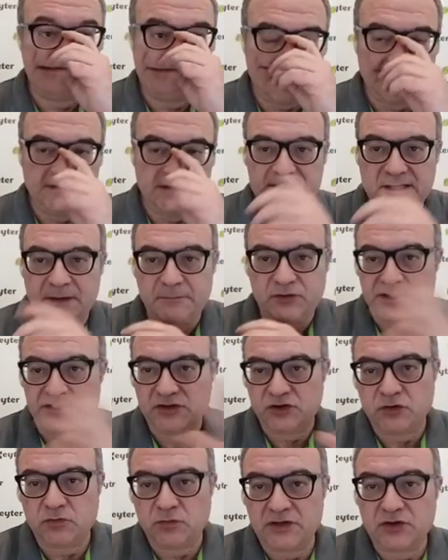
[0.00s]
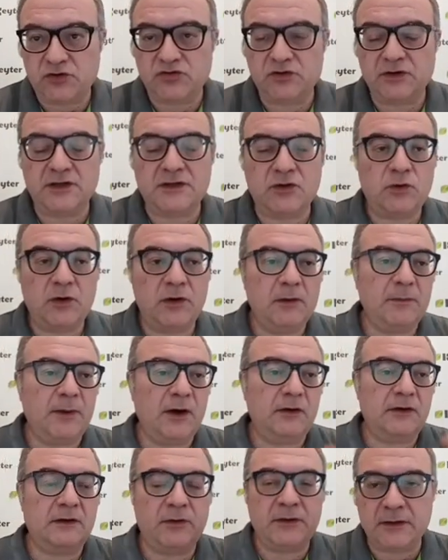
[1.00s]
the temperature we usually talk
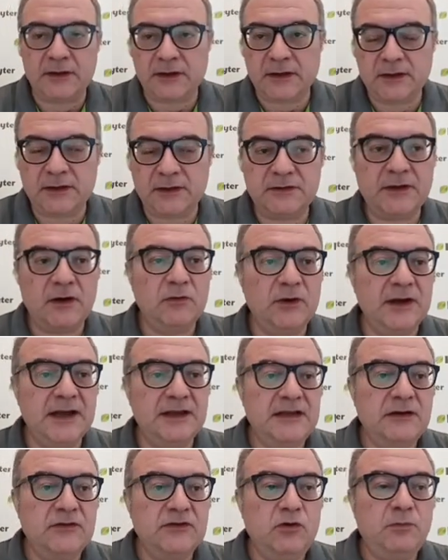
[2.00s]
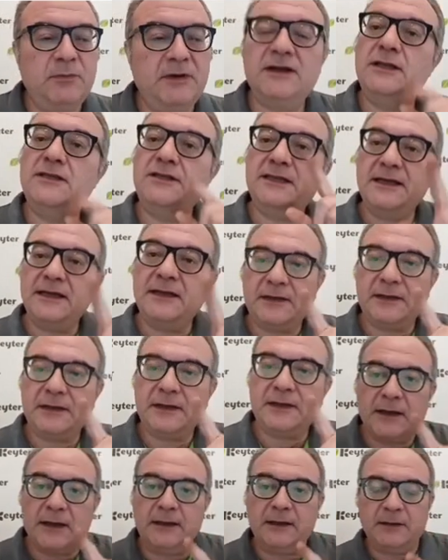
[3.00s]
about. The relative humidity.
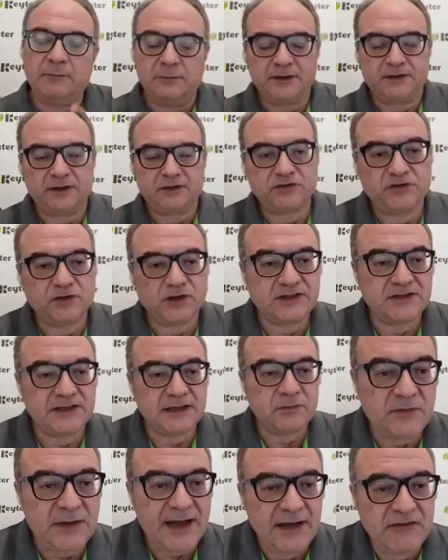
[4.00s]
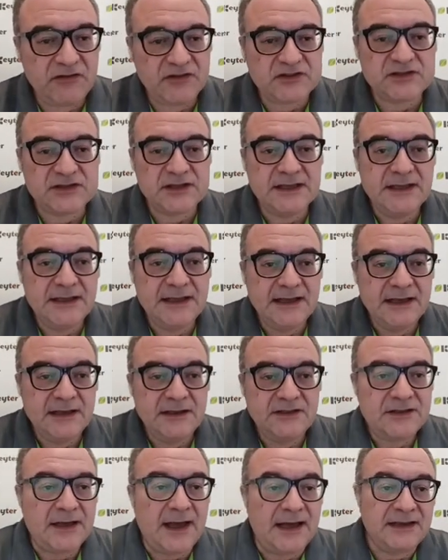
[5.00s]
But the first thing we have to see
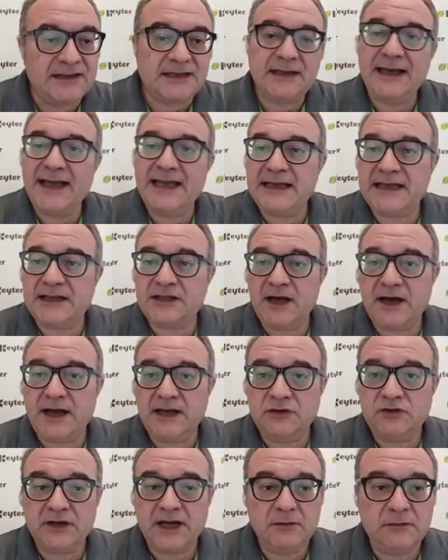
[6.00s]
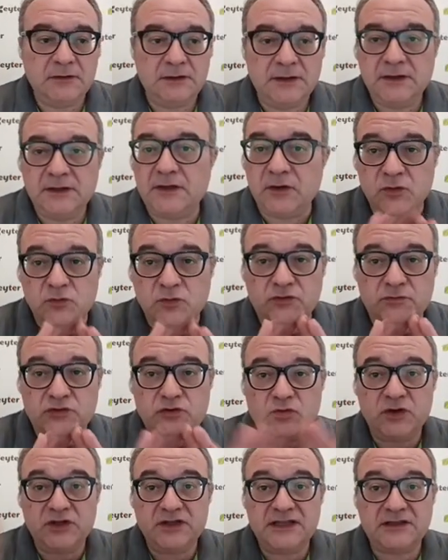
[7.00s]
is, as in any diagram, when we
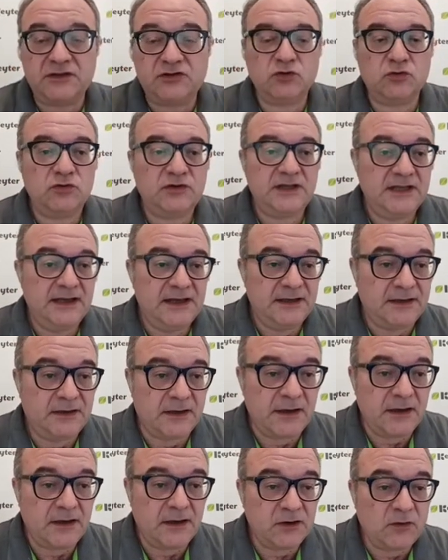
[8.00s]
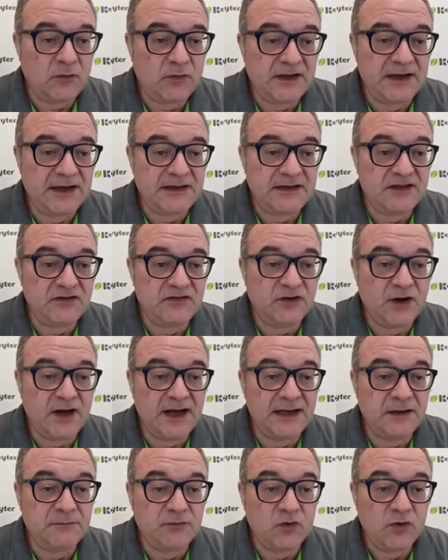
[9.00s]
work in 2D, we can
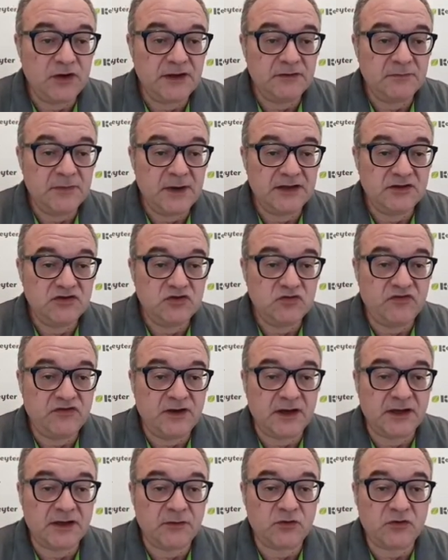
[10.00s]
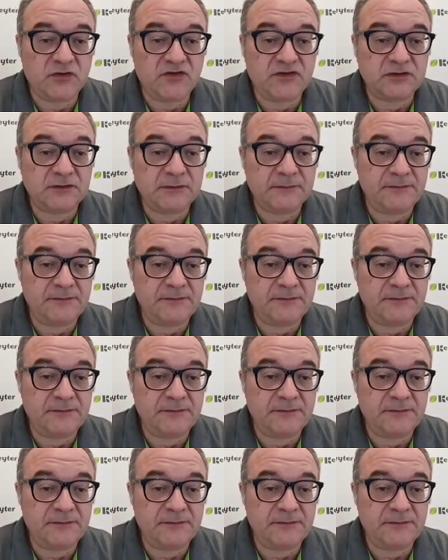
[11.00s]
define a point by two variables.